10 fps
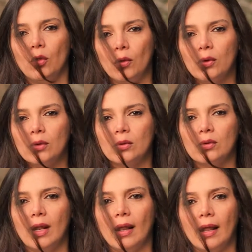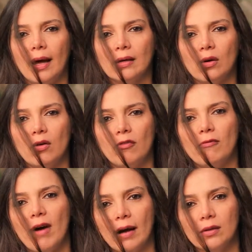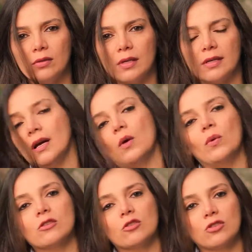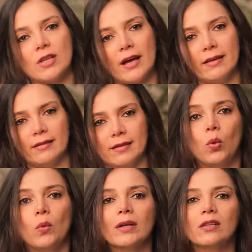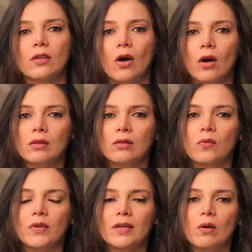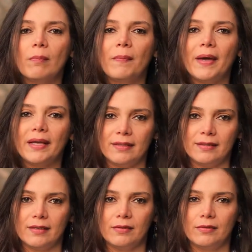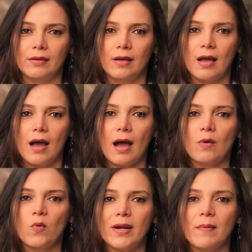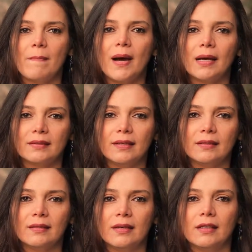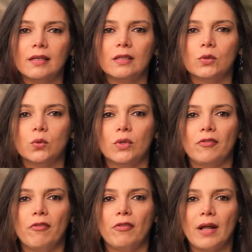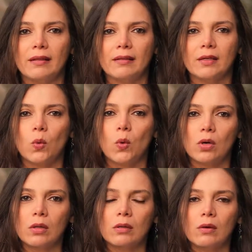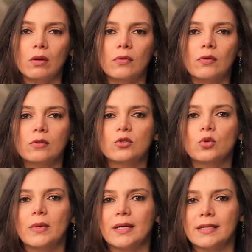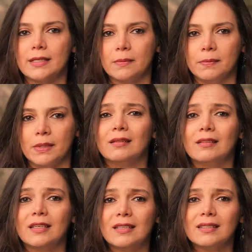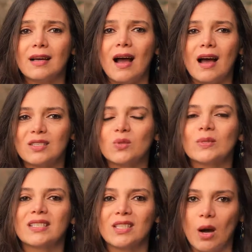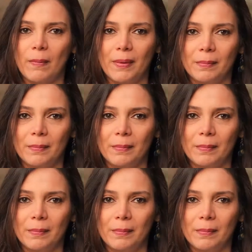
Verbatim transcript: due to the lack of values in our society. We were taught to be competitive and were invited into the frantic world of consumerism. This has to stop.